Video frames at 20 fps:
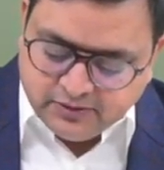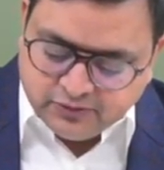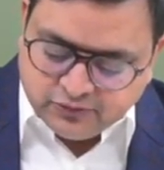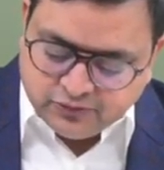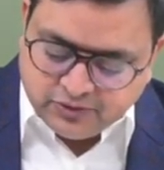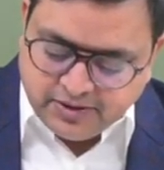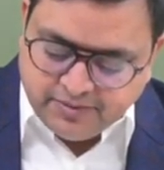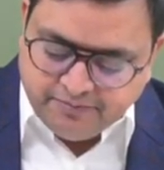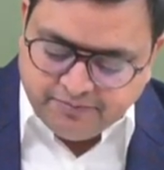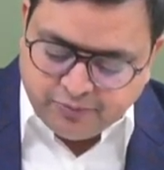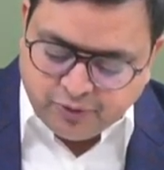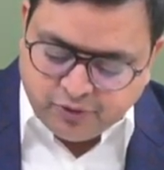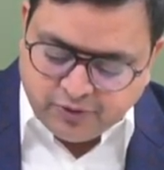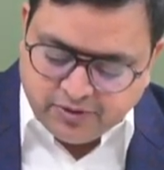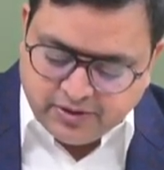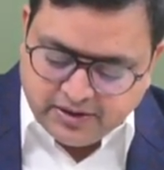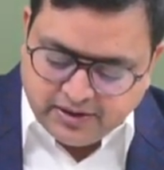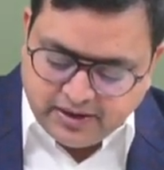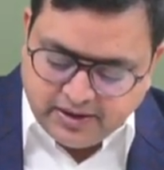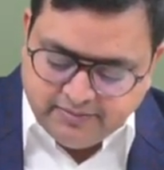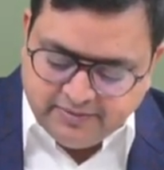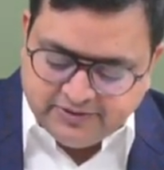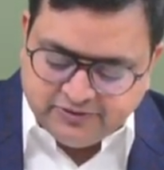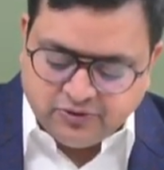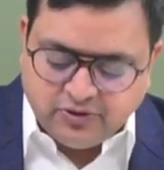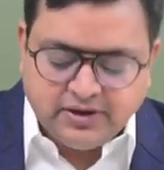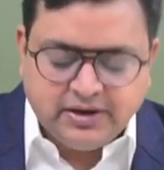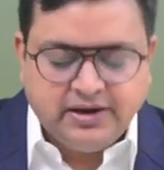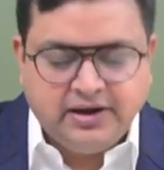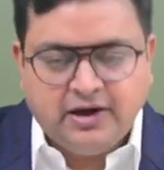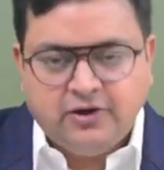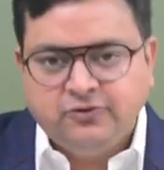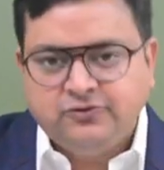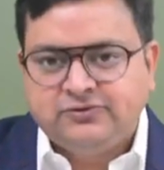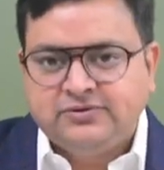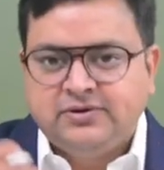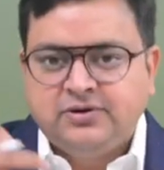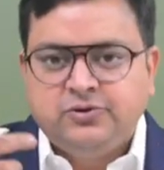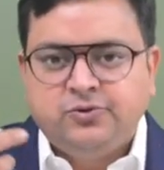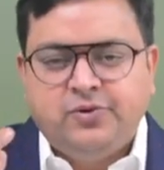So Amazon
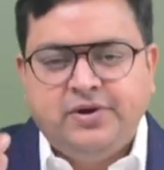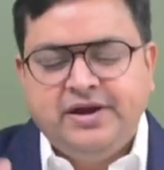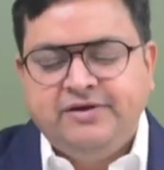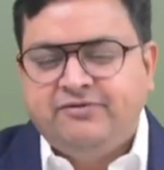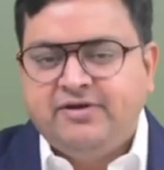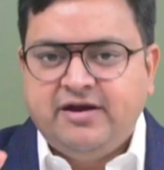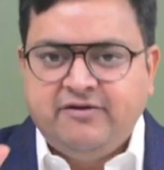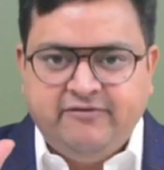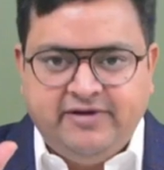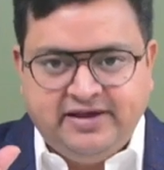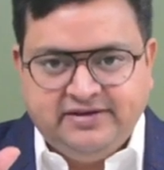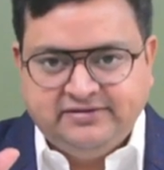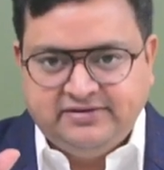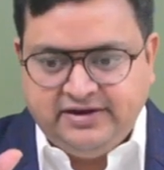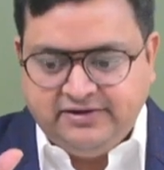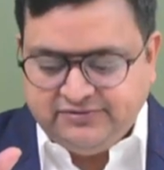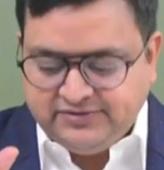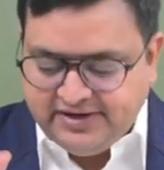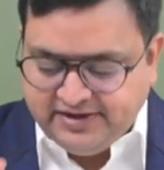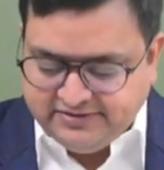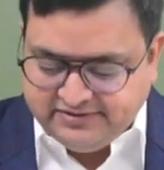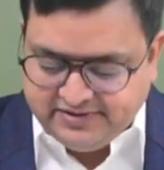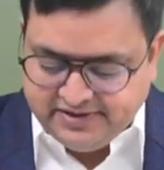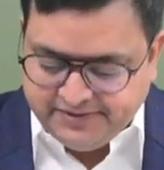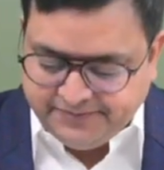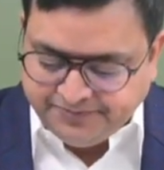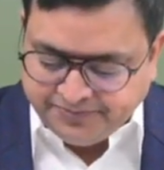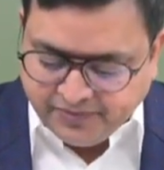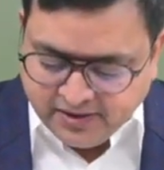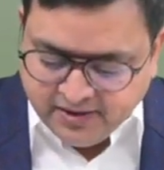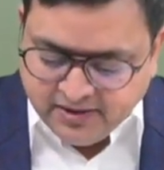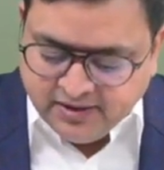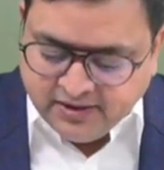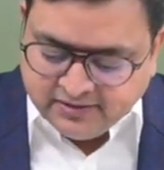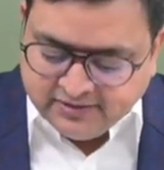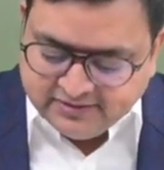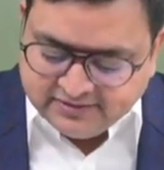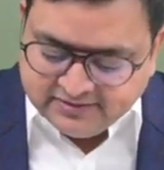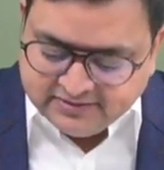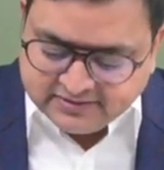allows 25 days leaves, let's say.
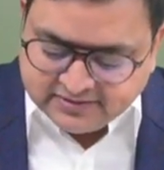I